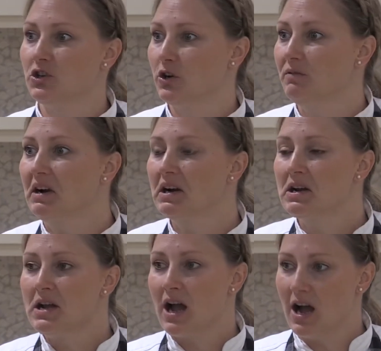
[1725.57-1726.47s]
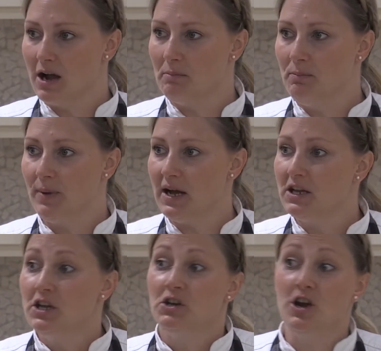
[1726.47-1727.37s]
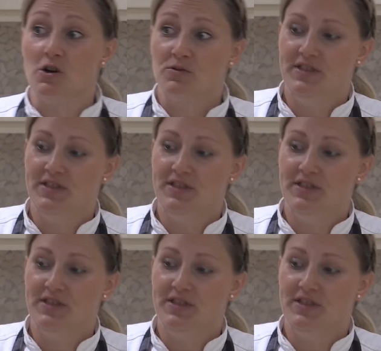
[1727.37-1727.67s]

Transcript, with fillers: it over. But no,